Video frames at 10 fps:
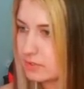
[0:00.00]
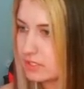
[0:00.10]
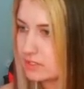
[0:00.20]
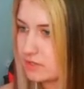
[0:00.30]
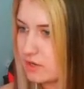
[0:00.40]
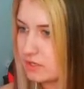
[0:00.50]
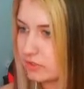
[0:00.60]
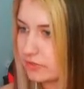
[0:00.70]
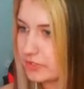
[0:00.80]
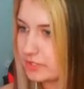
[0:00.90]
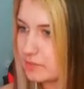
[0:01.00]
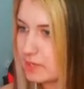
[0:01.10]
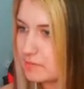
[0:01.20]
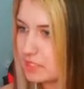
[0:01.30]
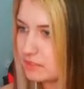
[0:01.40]
he's not alerted by
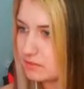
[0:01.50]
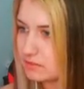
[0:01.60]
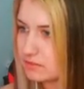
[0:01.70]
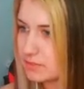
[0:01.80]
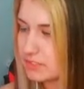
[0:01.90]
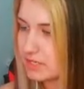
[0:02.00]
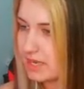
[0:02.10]
me, so he's not